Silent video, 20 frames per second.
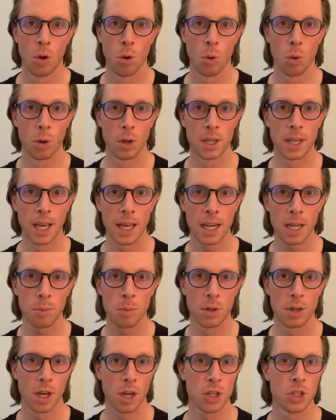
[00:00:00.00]
Organic
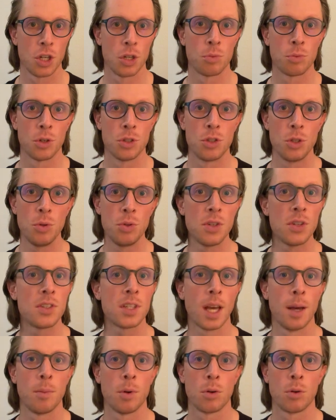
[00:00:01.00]
production reduces
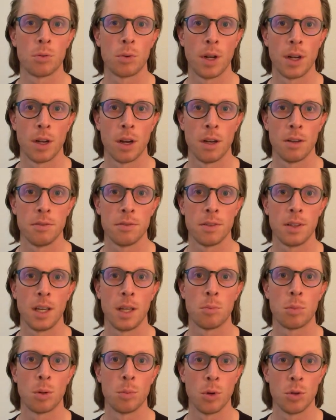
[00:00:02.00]
chemical runoff
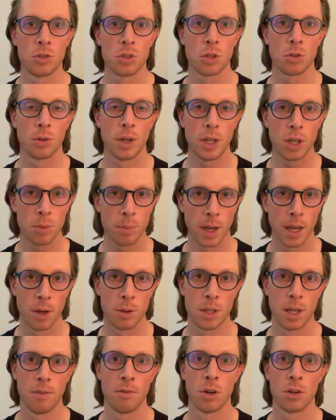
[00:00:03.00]
and promotes greater
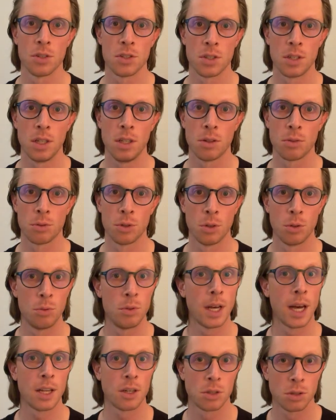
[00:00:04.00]
biodiversity through
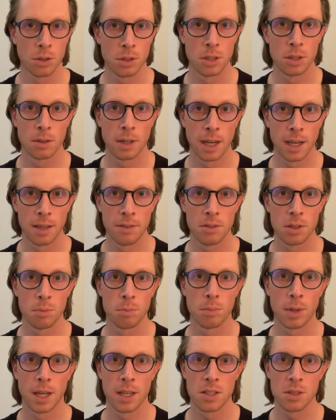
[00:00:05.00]
naturally derived
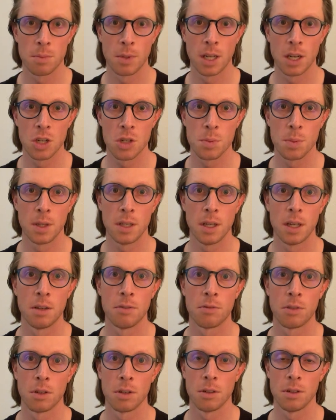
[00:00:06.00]
pest management
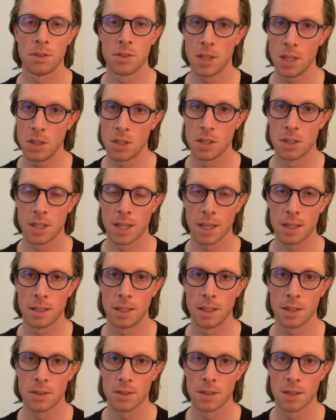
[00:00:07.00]
and fertilization
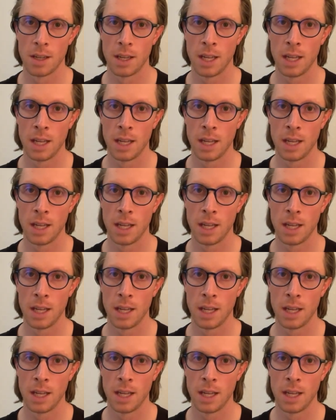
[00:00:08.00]
techniques.